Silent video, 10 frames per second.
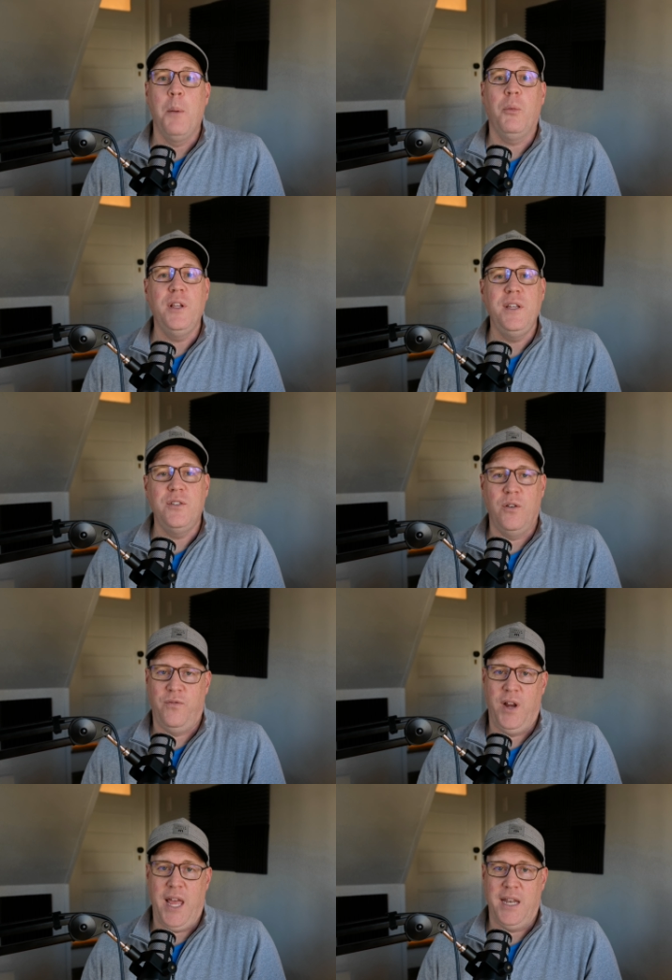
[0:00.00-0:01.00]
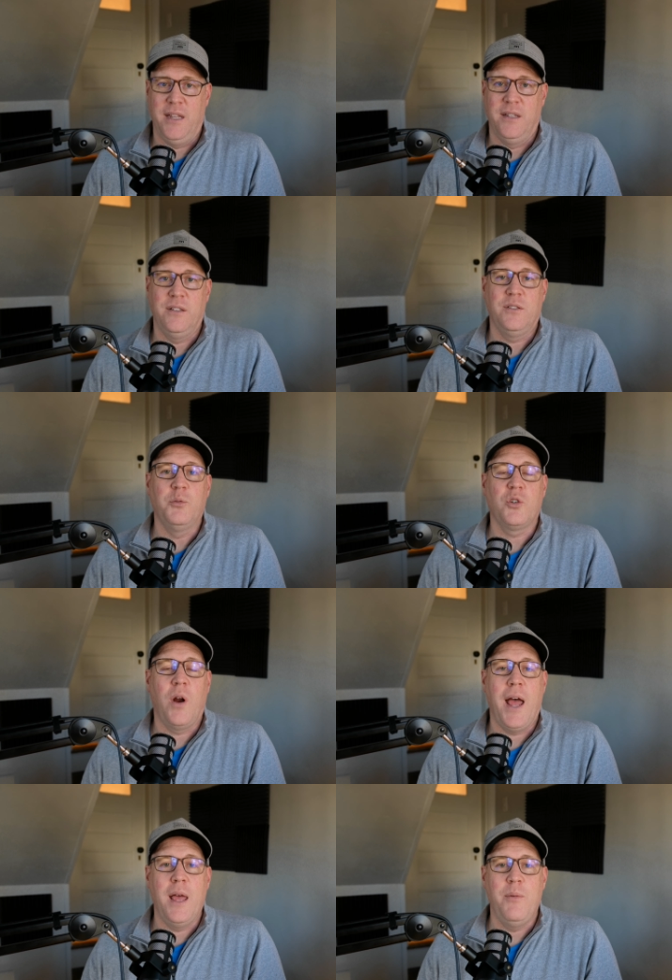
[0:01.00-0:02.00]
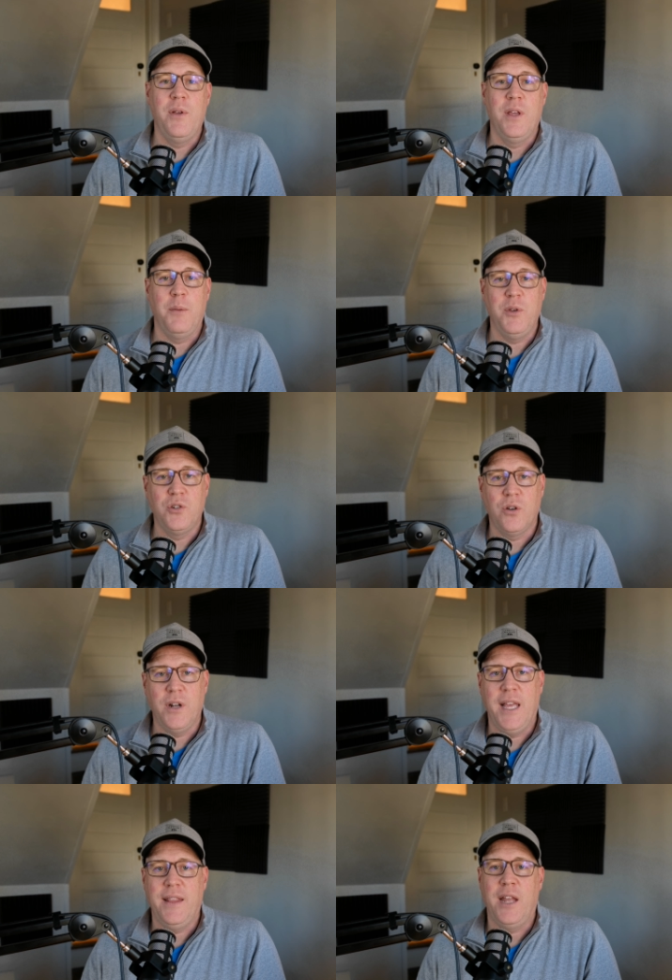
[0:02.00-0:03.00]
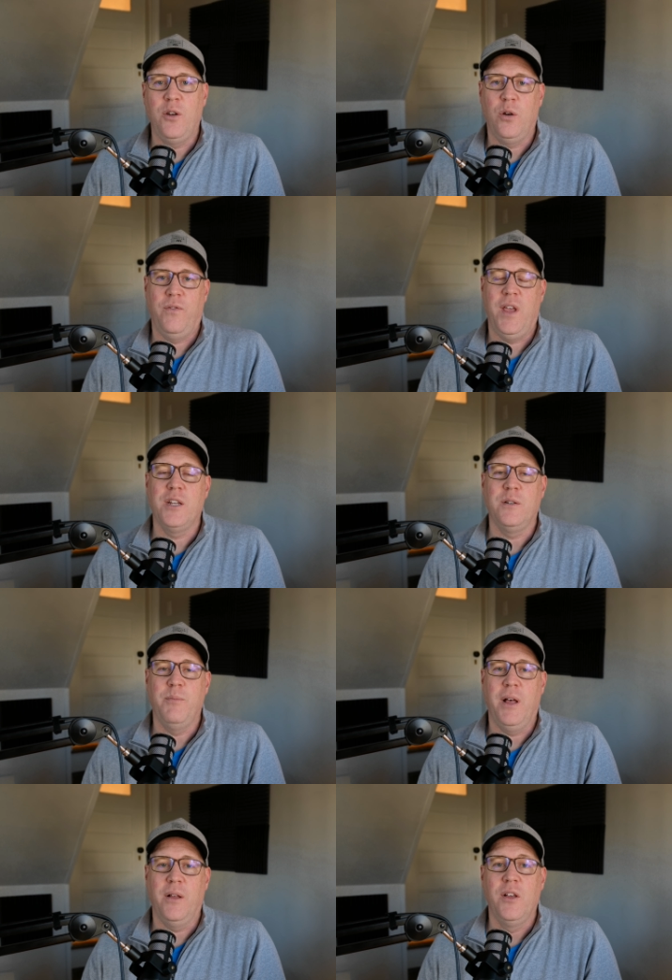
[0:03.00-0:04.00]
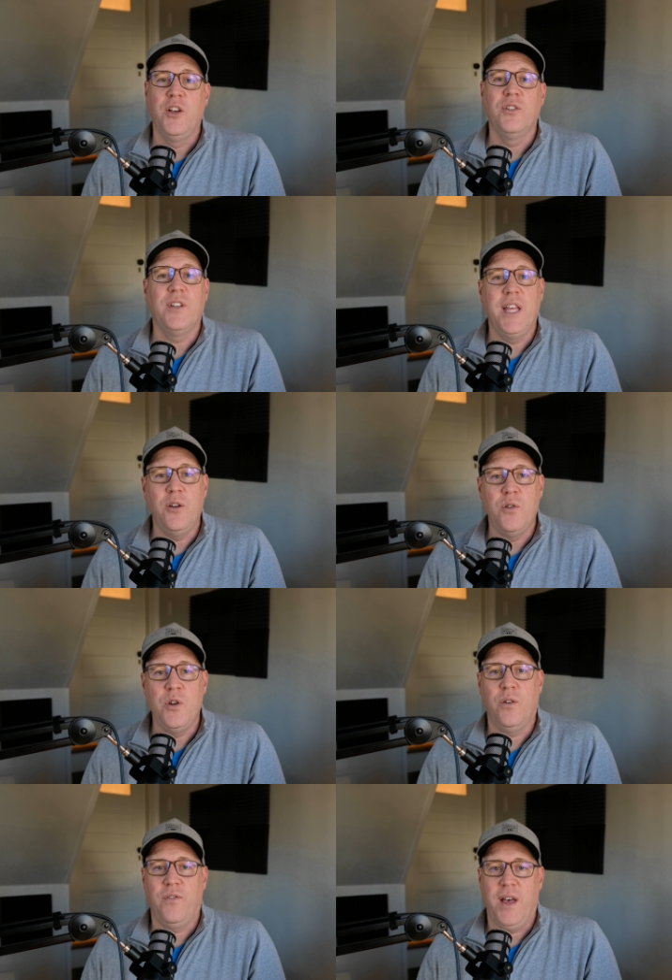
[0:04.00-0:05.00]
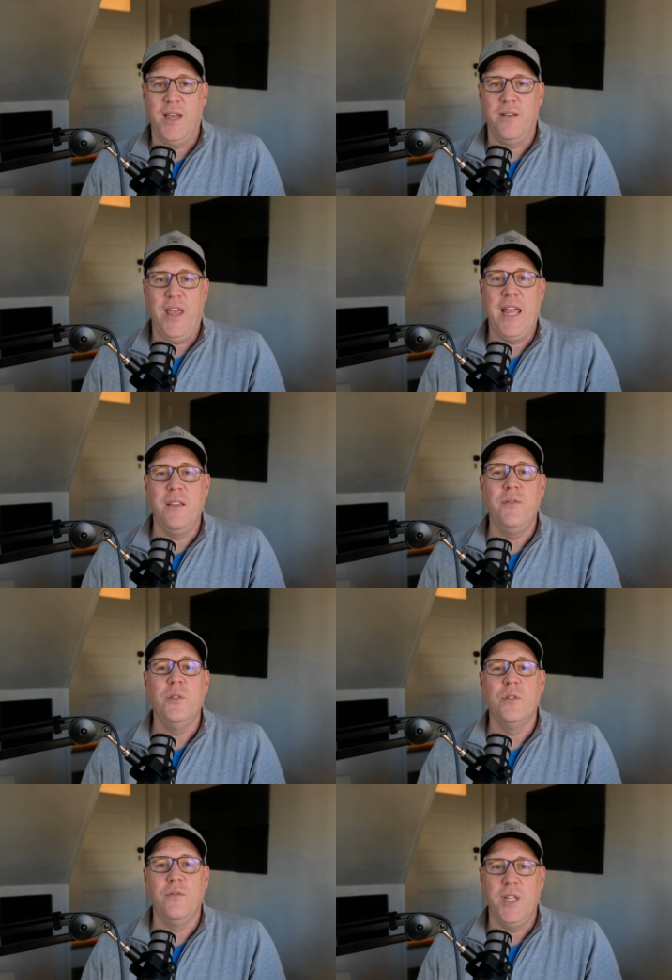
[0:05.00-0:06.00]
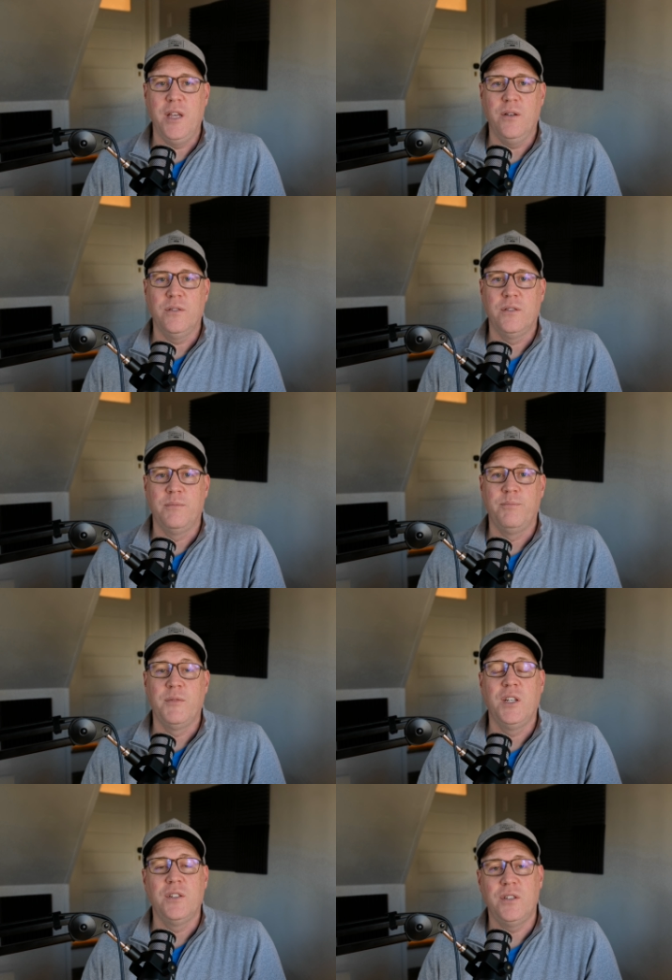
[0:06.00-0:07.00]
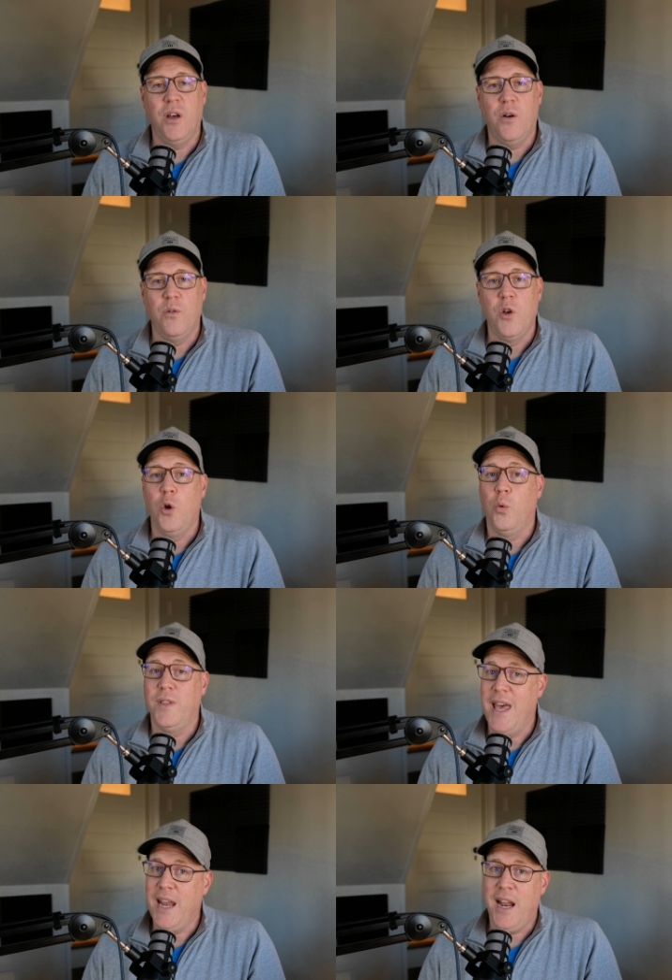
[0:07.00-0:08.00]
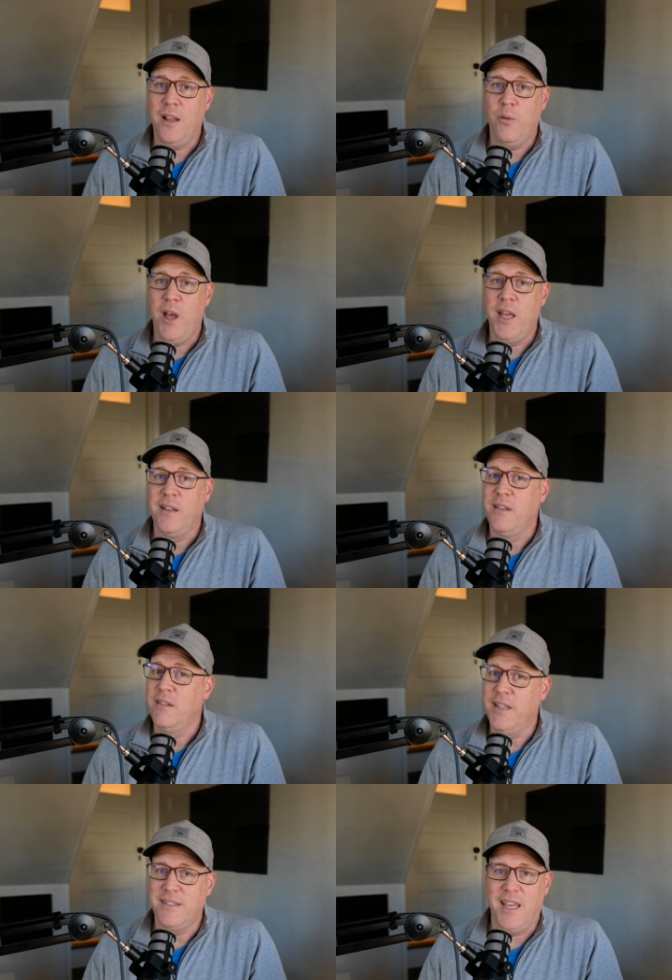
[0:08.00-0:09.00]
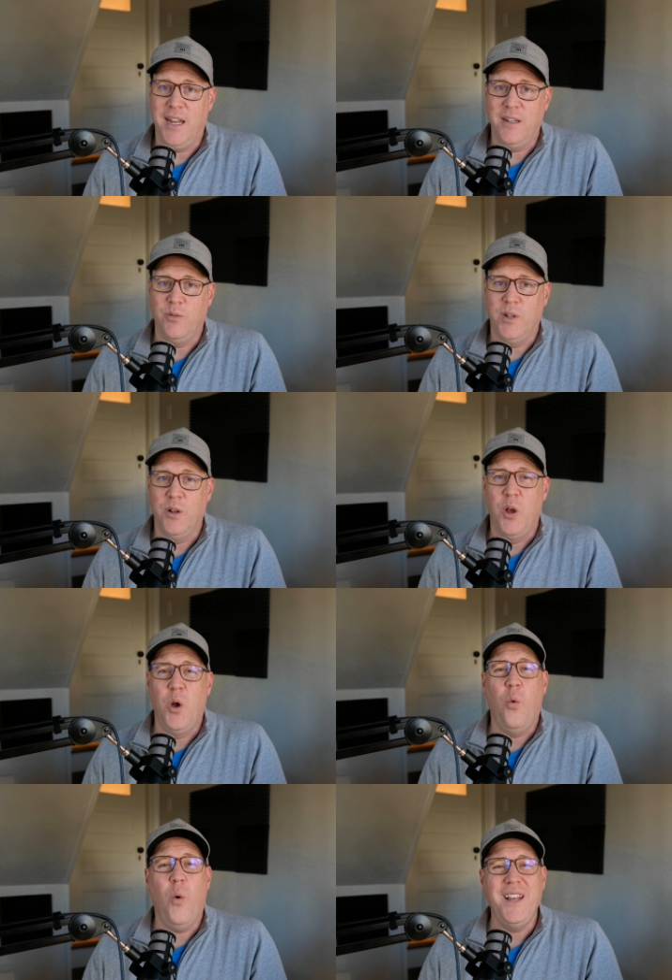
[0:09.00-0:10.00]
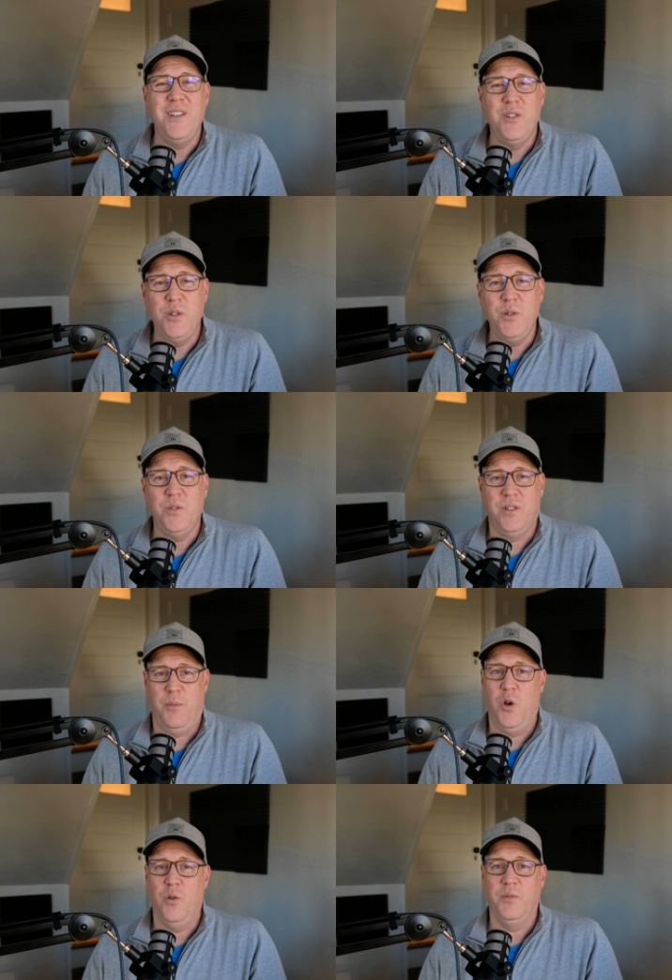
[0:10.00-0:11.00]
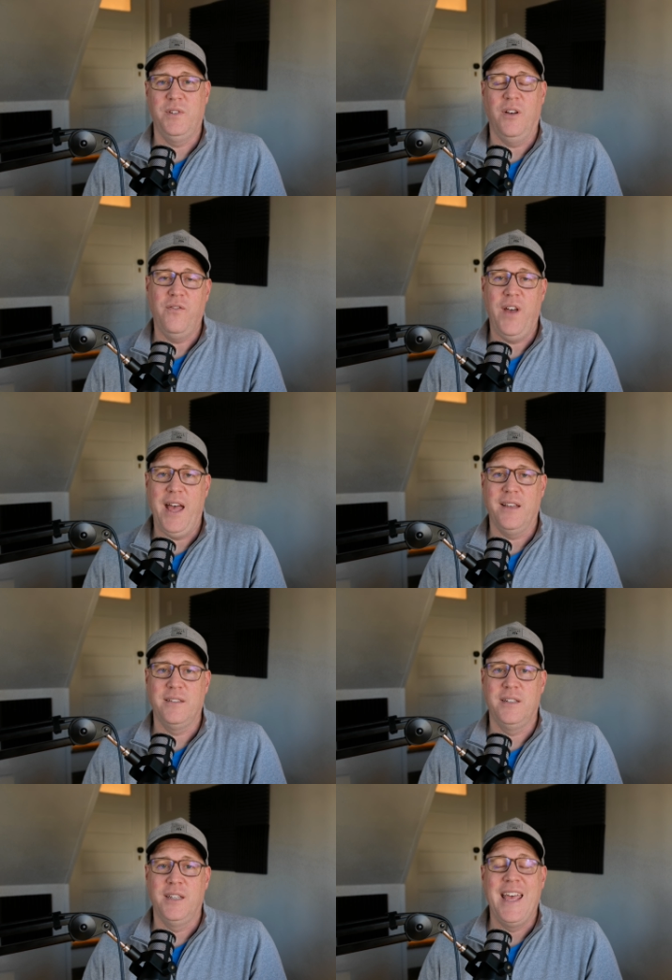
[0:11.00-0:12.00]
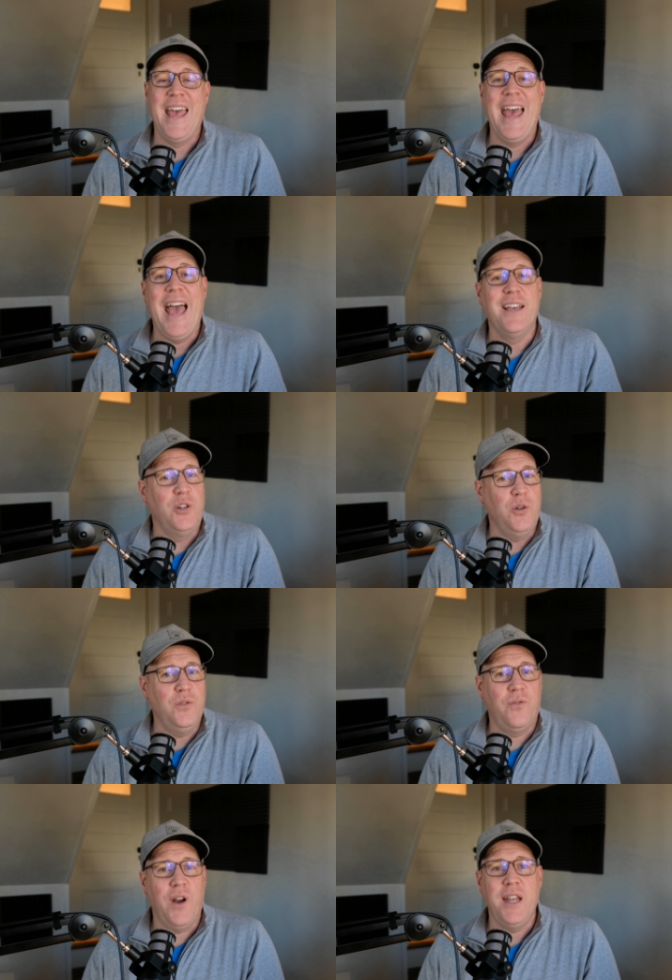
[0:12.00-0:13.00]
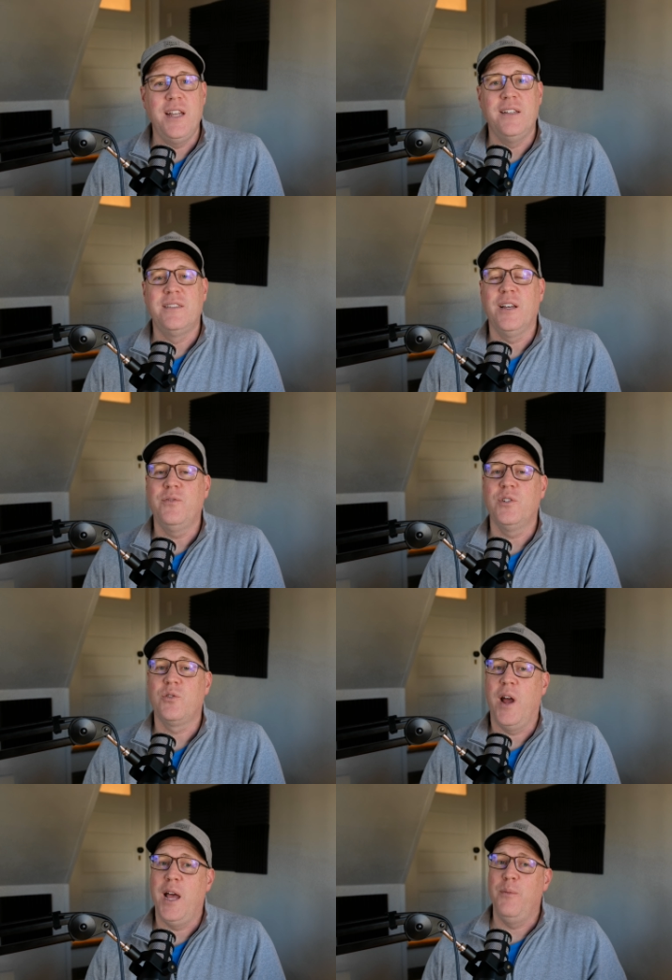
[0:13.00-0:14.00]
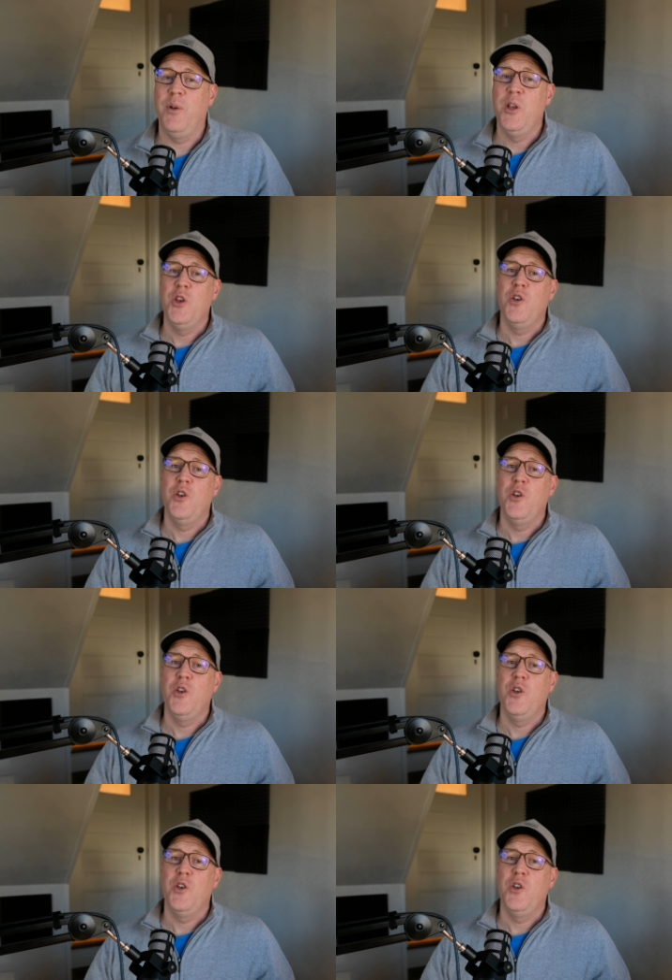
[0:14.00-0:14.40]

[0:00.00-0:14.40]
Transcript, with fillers: please don't forget to subscribe and be sure to hit that notification bell so that you're notified of any future videos. So, with that out of the way, let's get into it. Why do some homes sell fast? As an old friend and self-described